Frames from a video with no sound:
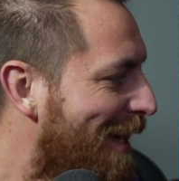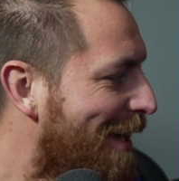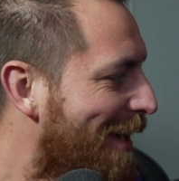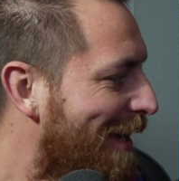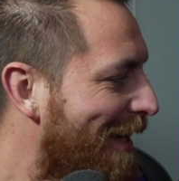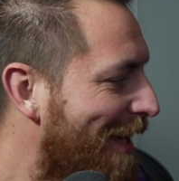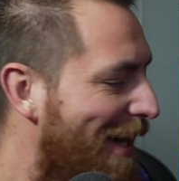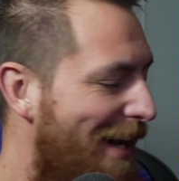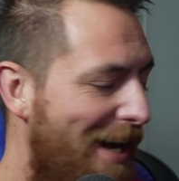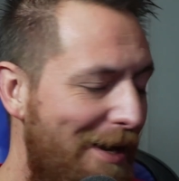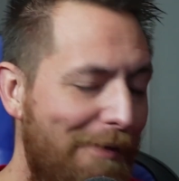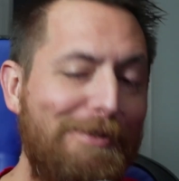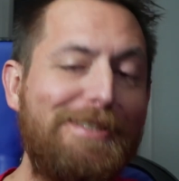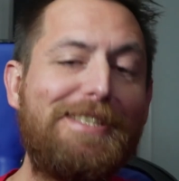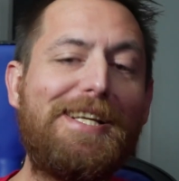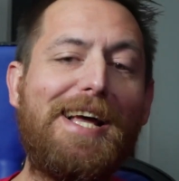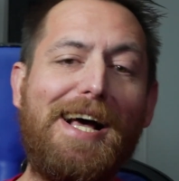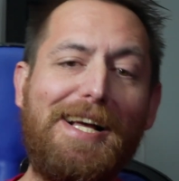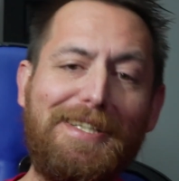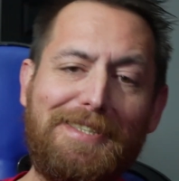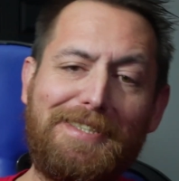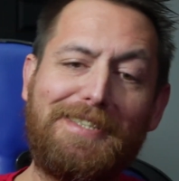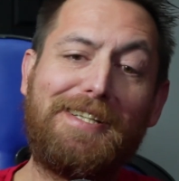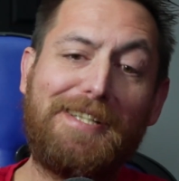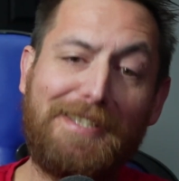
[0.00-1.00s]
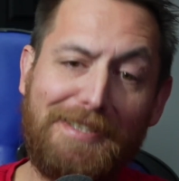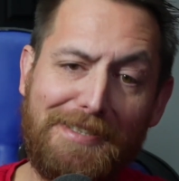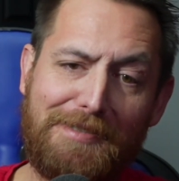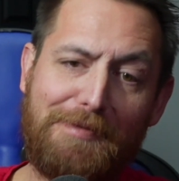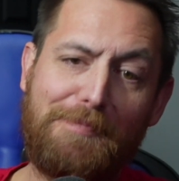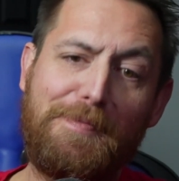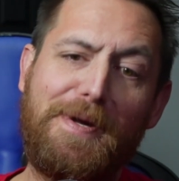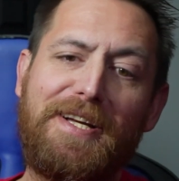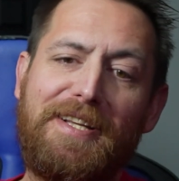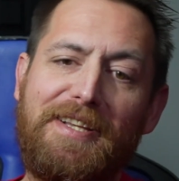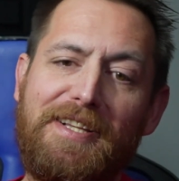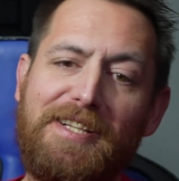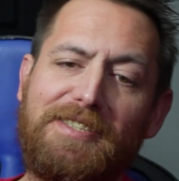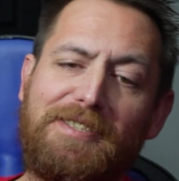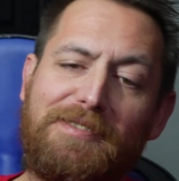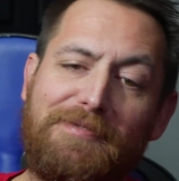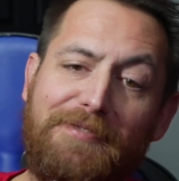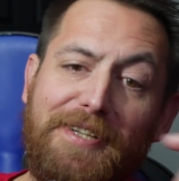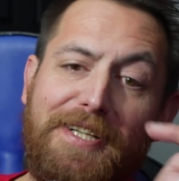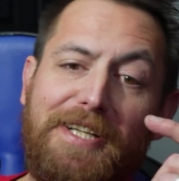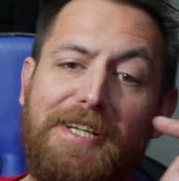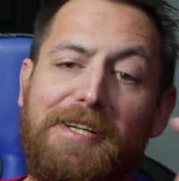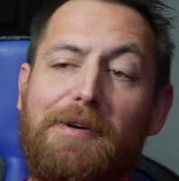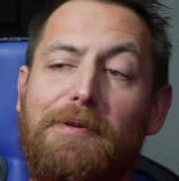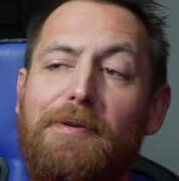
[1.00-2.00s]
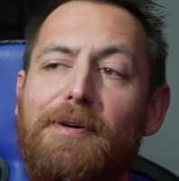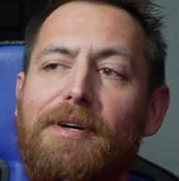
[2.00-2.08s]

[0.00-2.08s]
I was hesitant to make this video